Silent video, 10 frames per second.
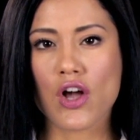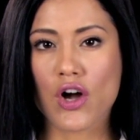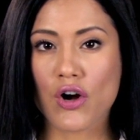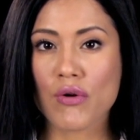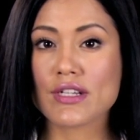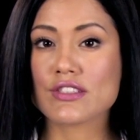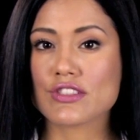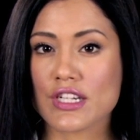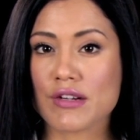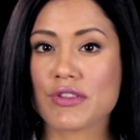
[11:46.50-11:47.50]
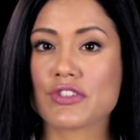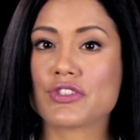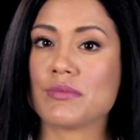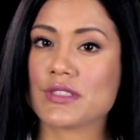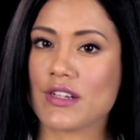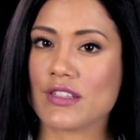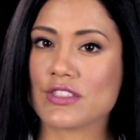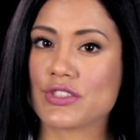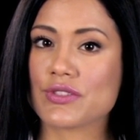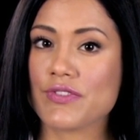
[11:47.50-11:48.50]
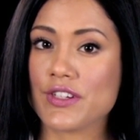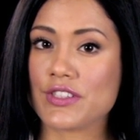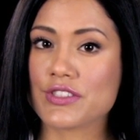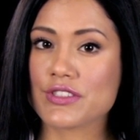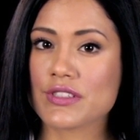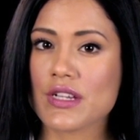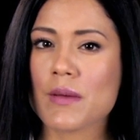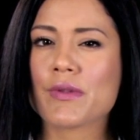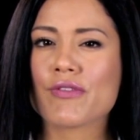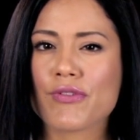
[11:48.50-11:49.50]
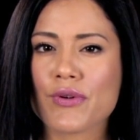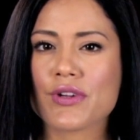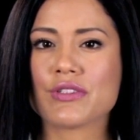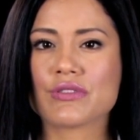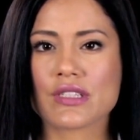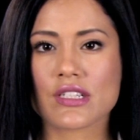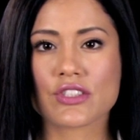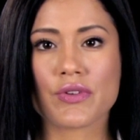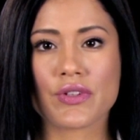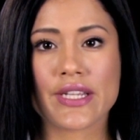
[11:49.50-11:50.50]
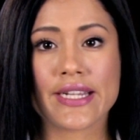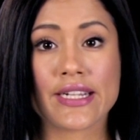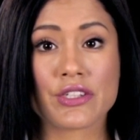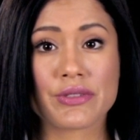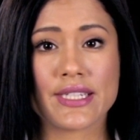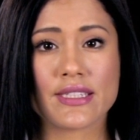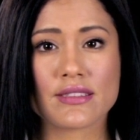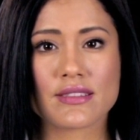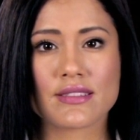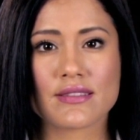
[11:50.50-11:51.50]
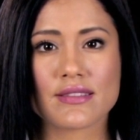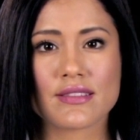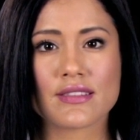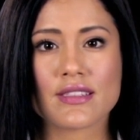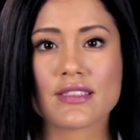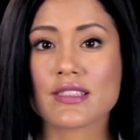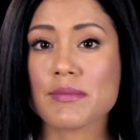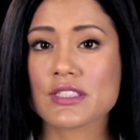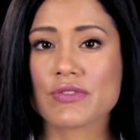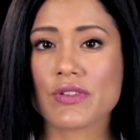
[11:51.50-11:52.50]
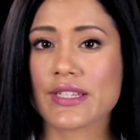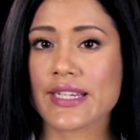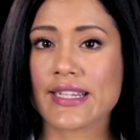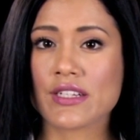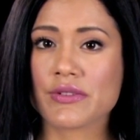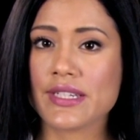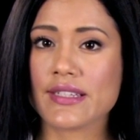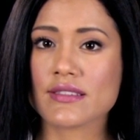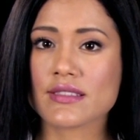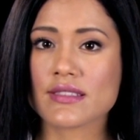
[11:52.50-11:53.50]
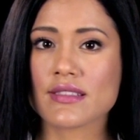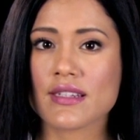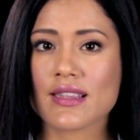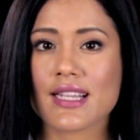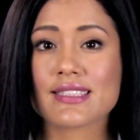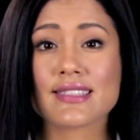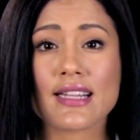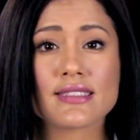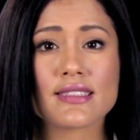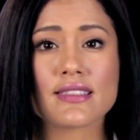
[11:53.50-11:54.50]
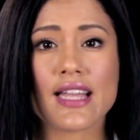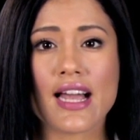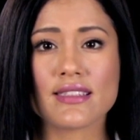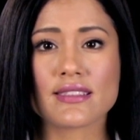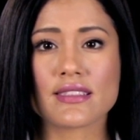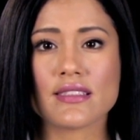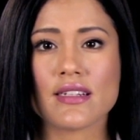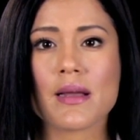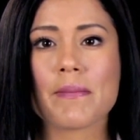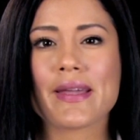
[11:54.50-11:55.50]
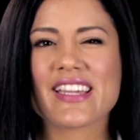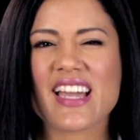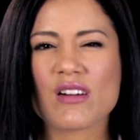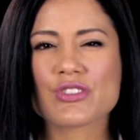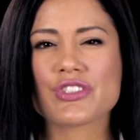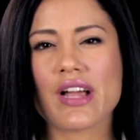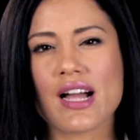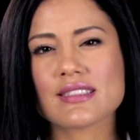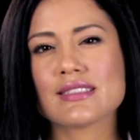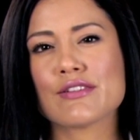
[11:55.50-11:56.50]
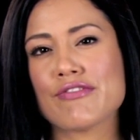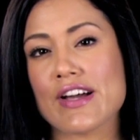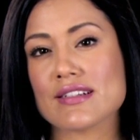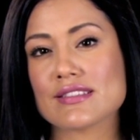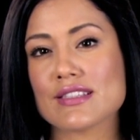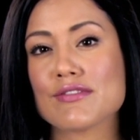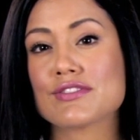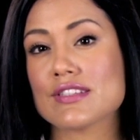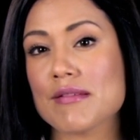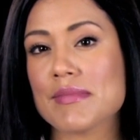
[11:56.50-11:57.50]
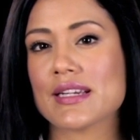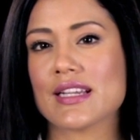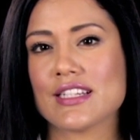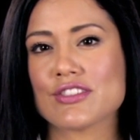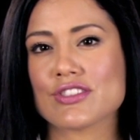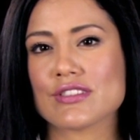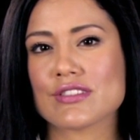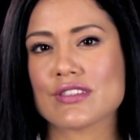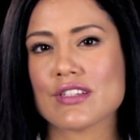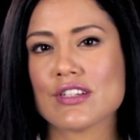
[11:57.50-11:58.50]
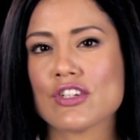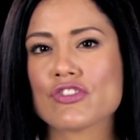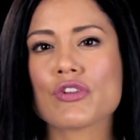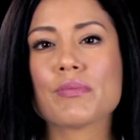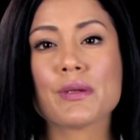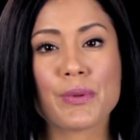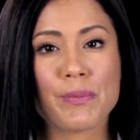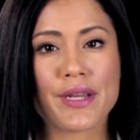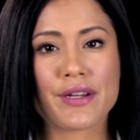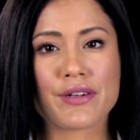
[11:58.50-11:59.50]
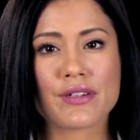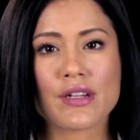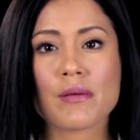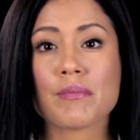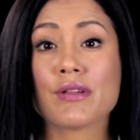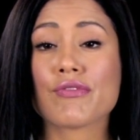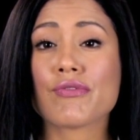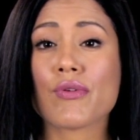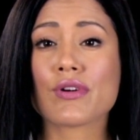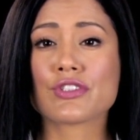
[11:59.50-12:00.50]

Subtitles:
Always check with a dermatologist first before using exfoliating ingredients. Some exfoliating ingredients, like salicylic acid, may counteract the effects of some medications, so be prepared before